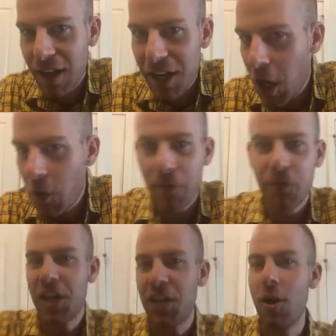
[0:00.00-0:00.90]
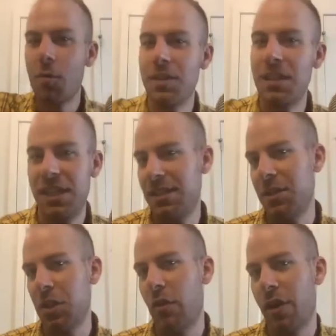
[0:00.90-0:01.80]
the freaking Hulk when the season
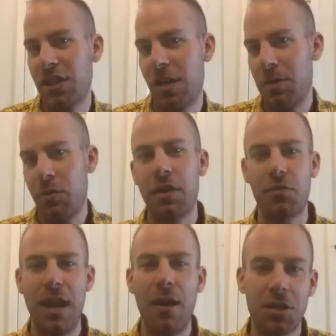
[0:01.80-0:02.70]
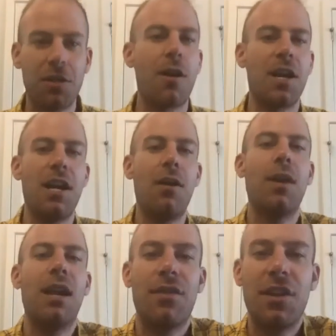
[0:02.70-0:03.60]
is over because I'll be doing 3 hours of cardio
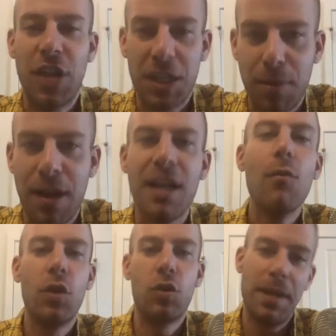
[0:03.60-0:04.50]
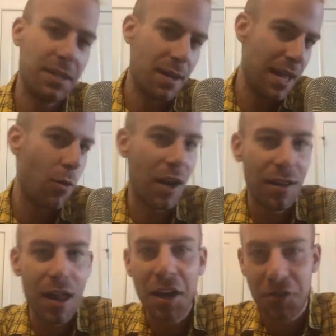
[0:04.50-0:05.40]
whenever the Jets play, which will be Sunday at 1
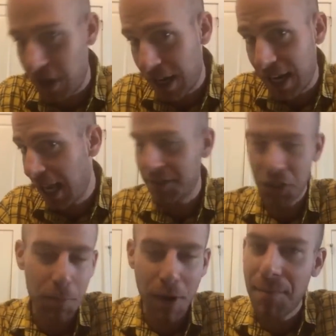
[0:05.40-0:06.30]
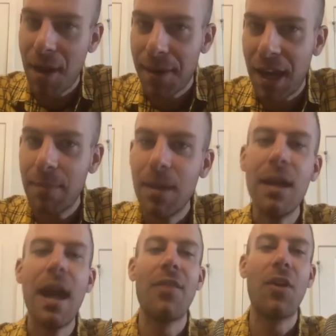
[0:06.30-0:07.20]
o'clock because we're not going to get a single primetime game.
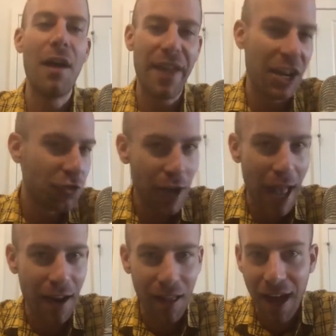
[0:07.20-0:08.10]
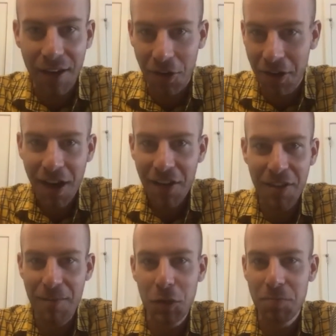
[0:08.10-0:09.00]
And they'll have Andrew Kettle on or
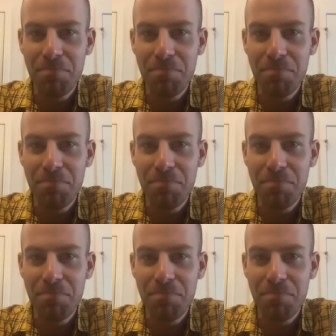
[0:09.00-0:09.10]
the most,